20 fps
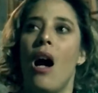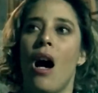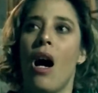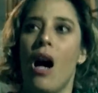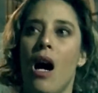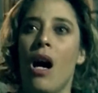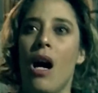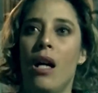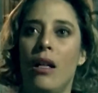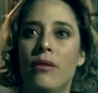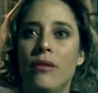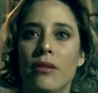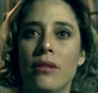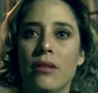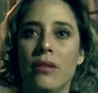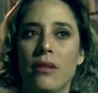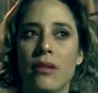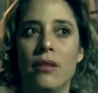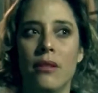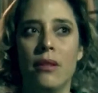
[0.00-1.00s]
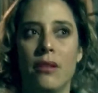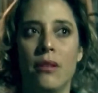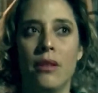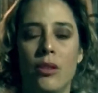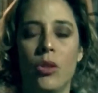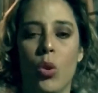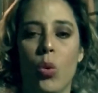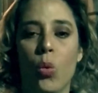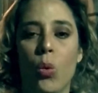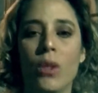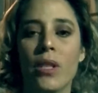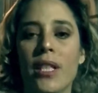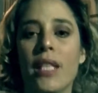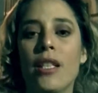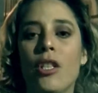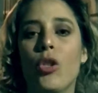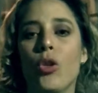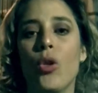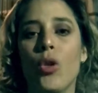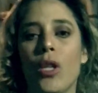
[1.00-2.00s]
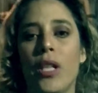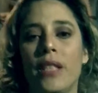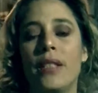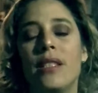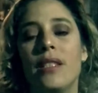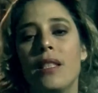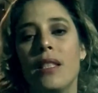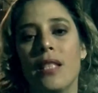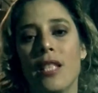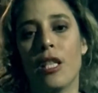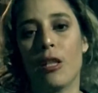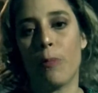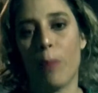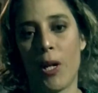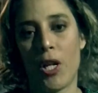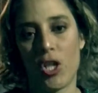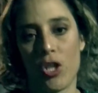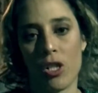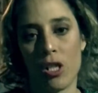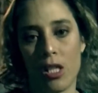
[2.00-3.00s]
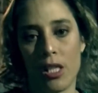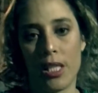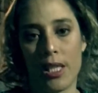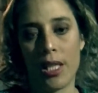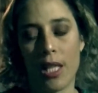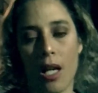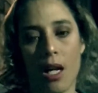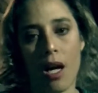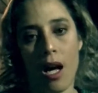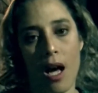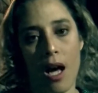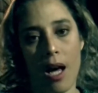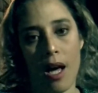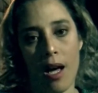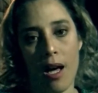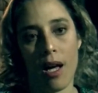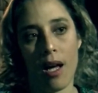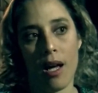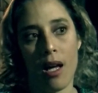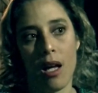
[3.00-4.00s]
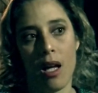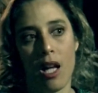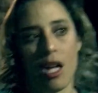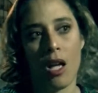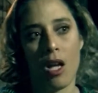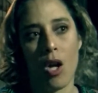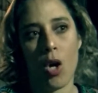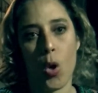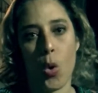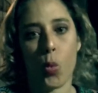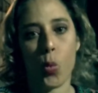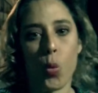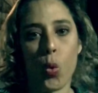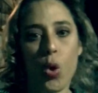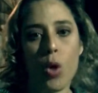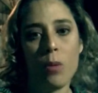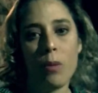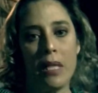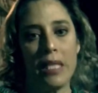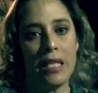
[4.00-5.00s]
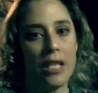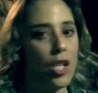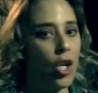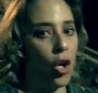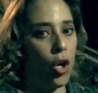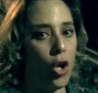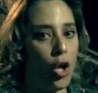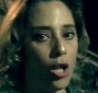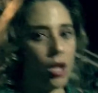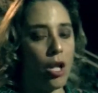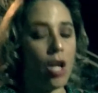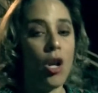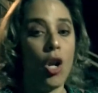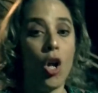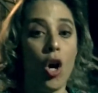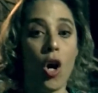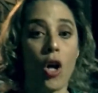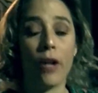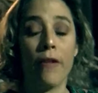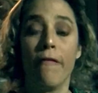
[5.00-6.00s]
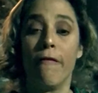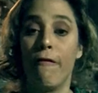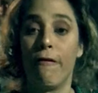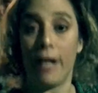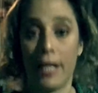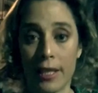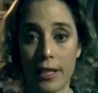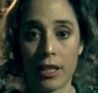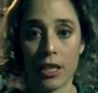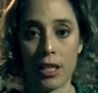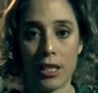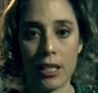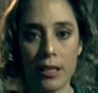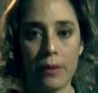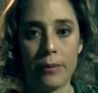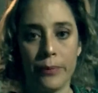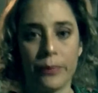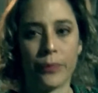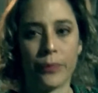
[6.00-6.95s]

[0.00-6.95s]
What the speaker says: Um, what they're doing, especially a woman called Lauren Felton,